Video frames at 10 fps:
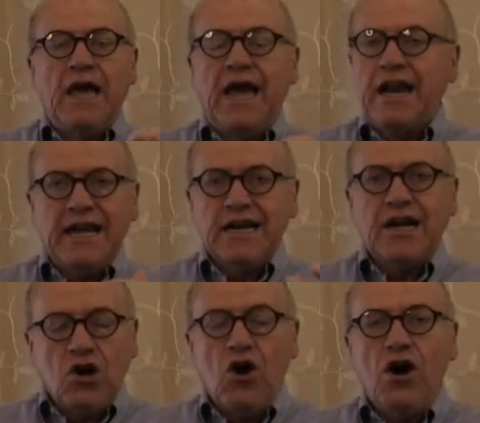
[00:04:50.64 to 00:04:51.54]
and I got
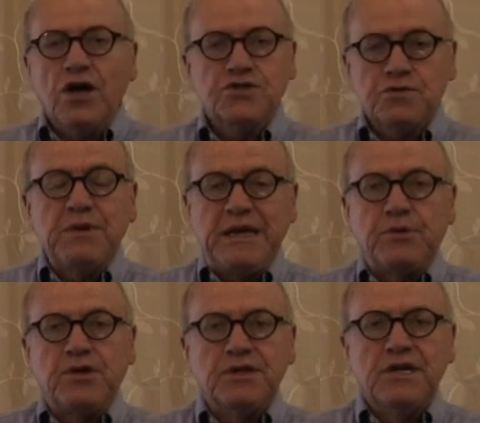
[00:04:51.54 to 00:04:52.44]
calls from
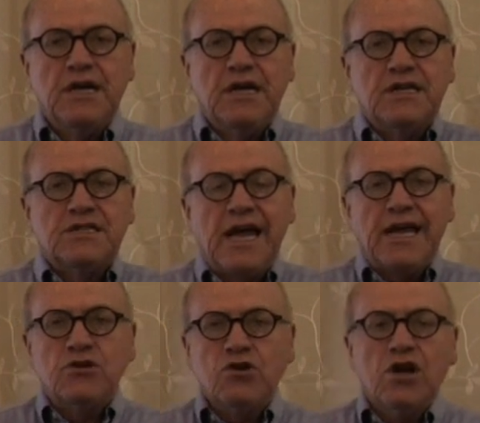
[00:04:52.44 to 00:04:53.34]
people
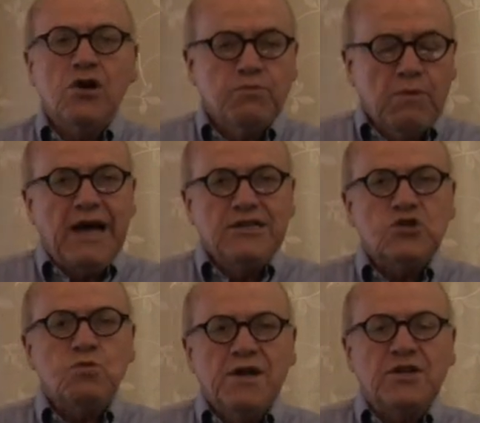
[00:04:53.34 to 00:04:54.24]
saying, you know, I
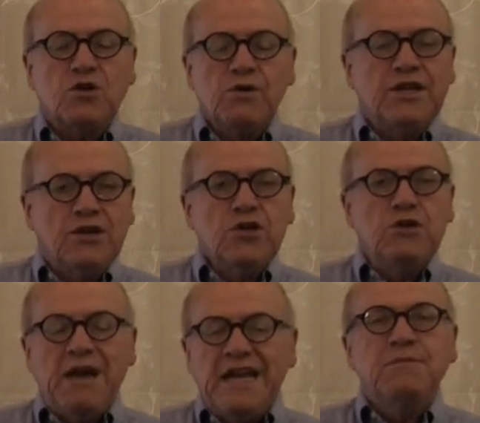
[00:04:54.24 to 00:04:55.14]
just want to correct, you know, you
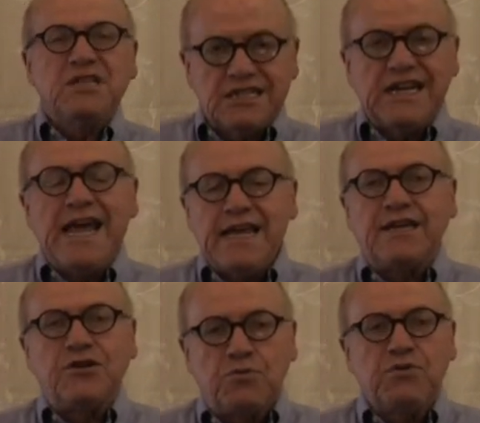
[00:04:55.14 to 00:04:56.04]
made a mistake
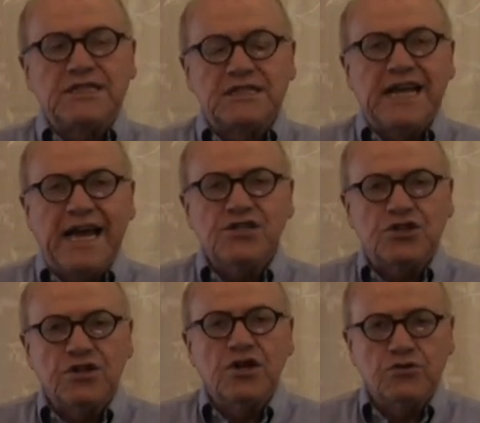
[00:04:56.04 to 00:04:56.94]
in your presentation.
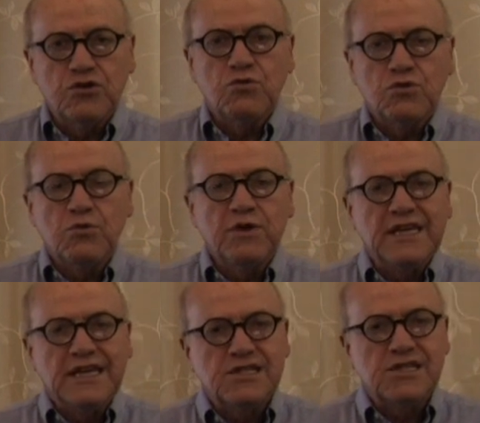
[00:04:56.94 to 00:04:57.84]
You know, there
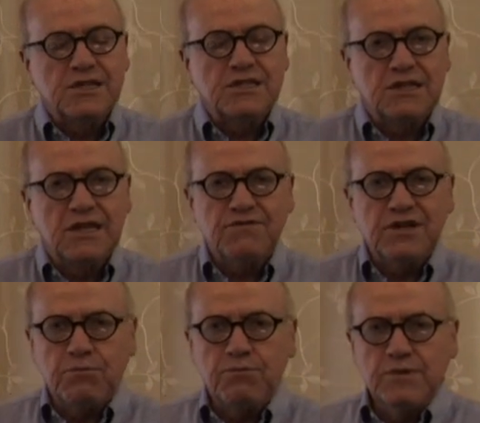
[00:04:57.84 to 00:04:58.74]
really is this
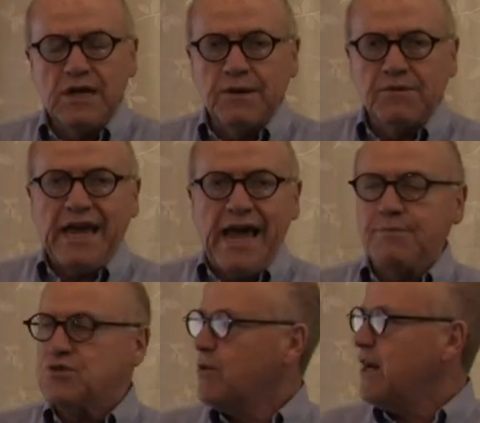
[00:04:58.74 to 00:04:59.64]
gifting cap.
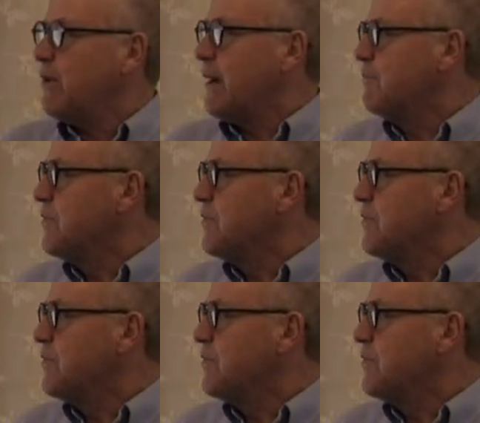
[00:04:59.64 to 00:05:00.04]
So anyway,